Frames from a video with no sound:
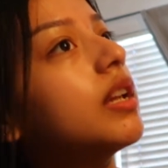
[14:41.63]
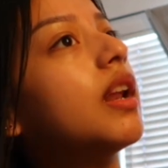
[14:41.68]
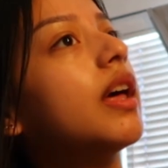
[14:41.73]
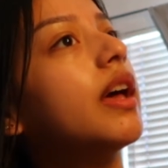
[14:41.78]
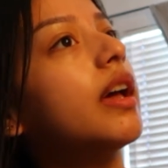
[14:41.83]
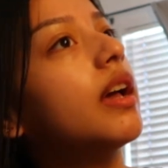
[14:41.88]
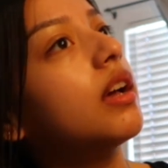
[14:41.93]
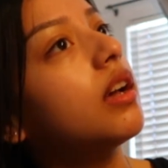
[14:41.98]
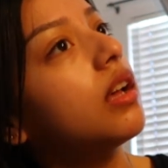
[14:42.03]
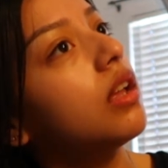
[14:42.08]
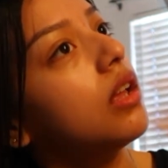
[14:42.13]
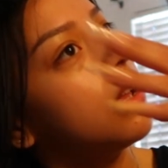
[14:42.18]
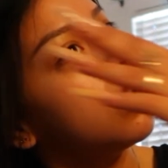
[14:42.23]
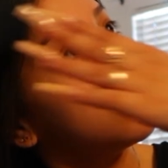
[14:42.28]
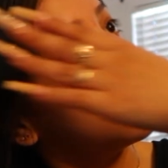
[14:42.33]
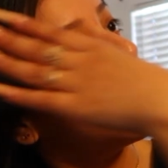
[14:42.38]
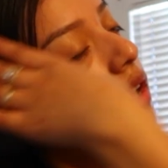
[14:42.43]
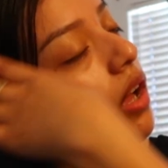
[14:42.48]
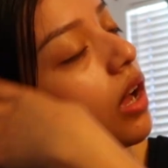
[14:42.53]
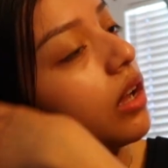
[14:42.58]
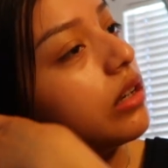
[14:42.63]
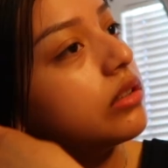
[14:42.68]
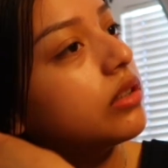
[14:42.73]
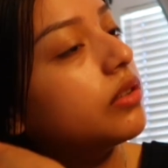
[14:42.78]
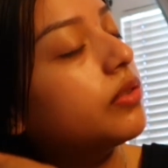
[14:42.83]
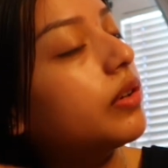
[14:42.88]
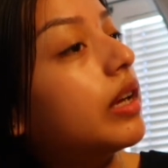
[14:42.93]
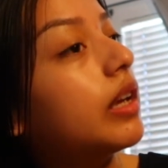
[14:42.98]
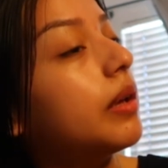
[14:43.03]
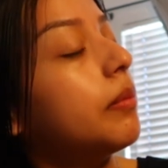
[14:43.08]
Like, I don't know
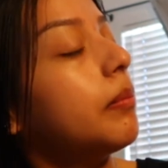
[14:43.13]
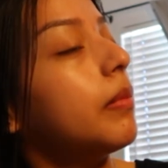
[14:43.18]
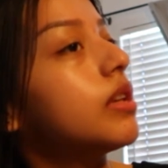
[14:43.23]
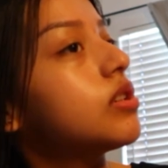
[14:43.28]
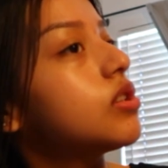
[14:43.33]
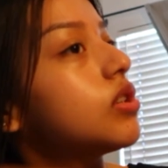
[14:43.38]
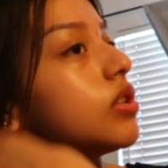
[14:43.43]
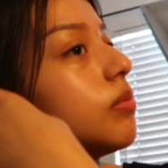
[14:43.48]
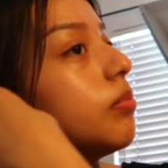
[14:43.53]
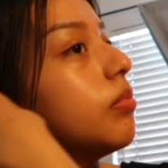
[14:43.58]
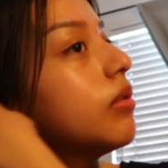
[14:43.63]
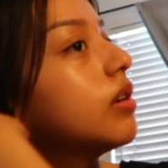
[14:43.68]
if I mentioned,